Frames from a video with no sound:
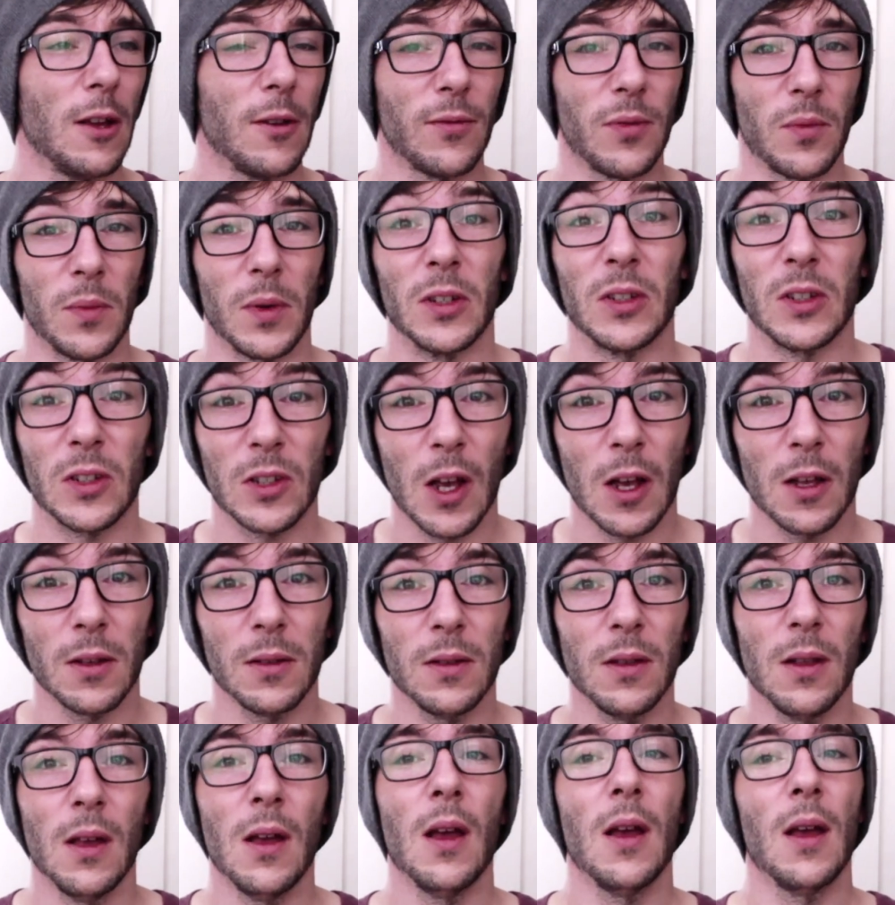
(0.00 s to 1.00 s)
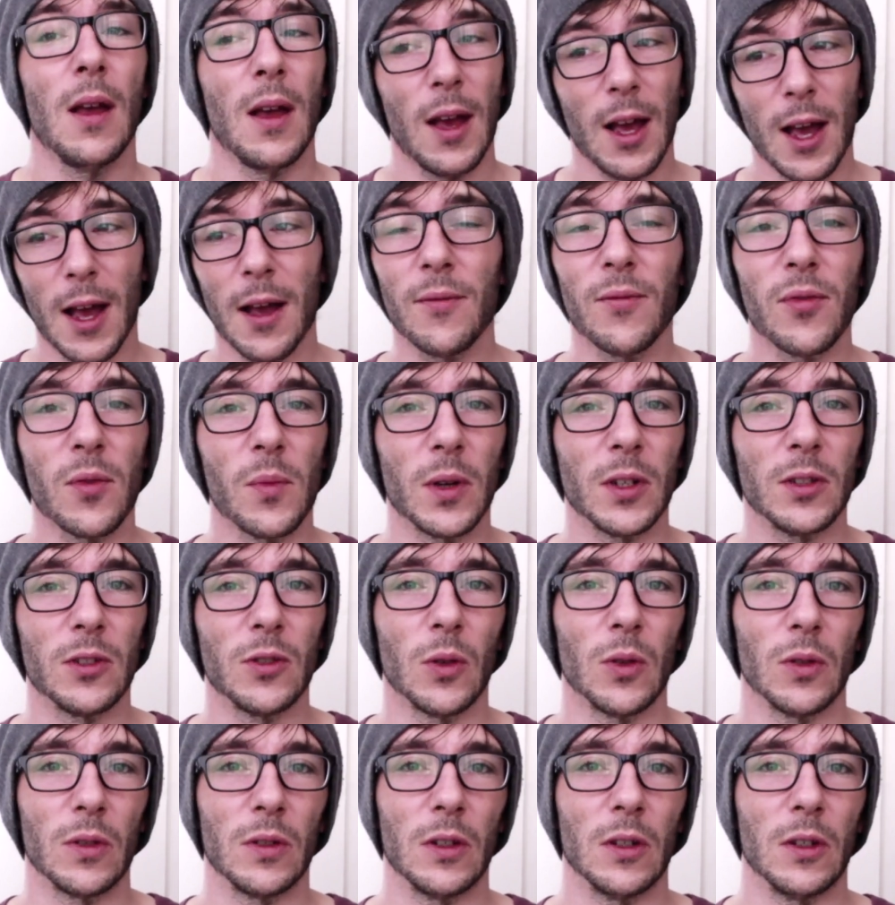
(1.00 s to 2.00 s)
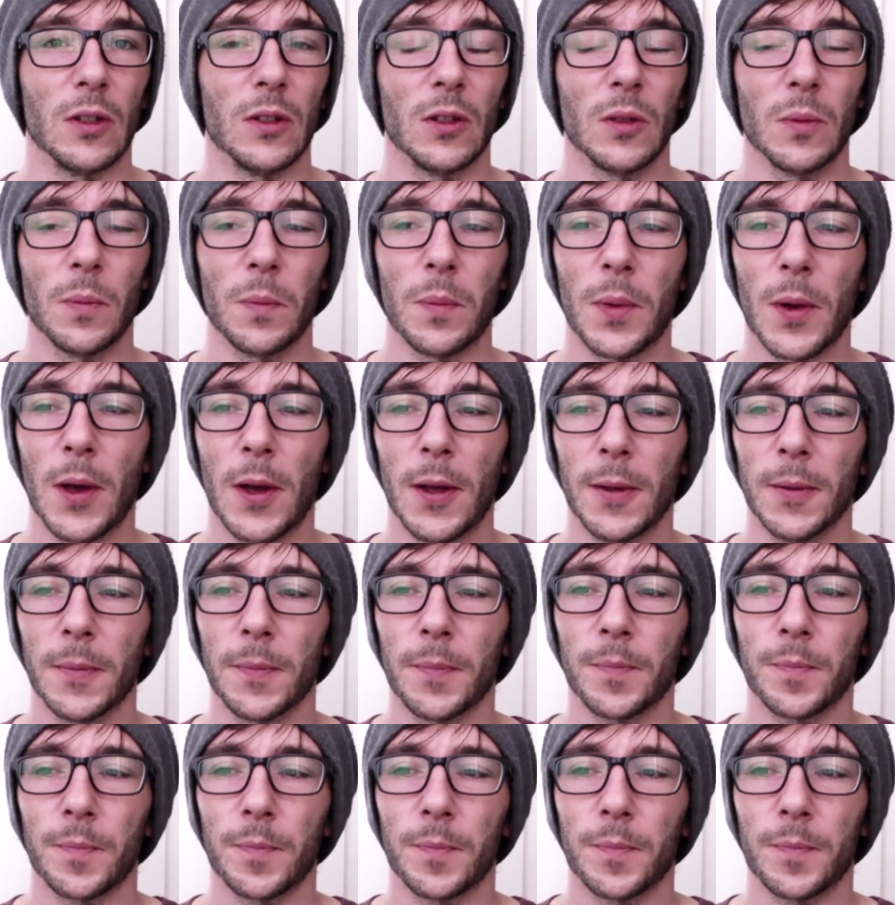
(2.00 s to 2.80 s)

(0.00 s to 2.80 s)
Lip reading: for my son and for my daughters. But